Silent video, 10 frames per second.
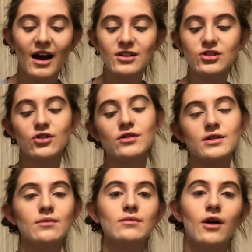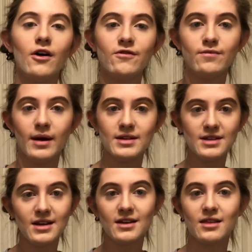I just took some off my
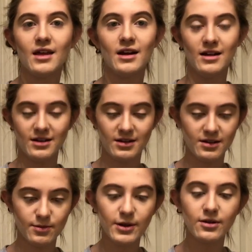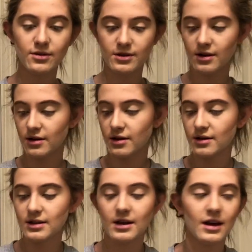sink that I spilled
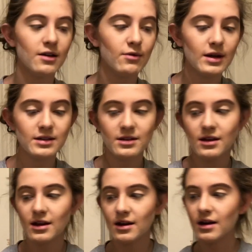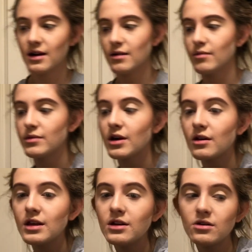because I hate wasting it. And the
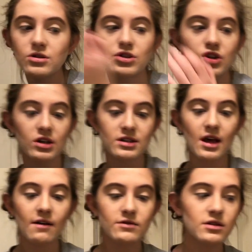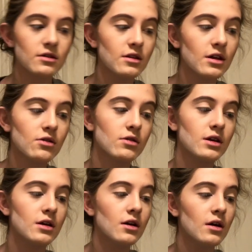cleaners just left,
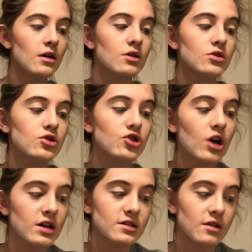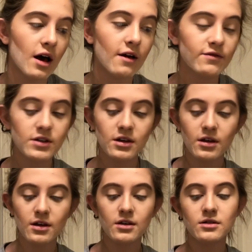literally just left.
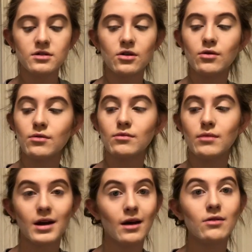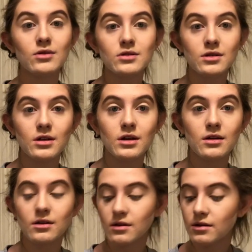So my counter's
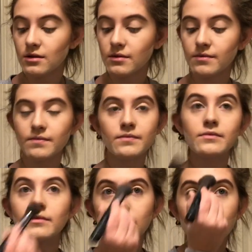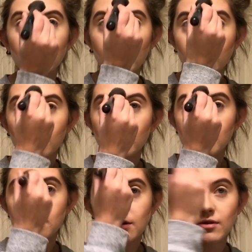clean. So,
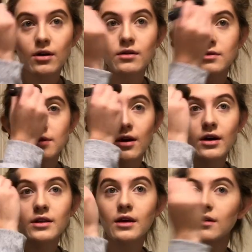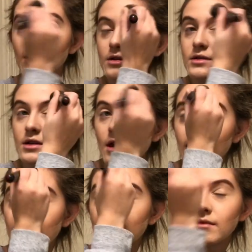but still gross. Sorry that you had to see that.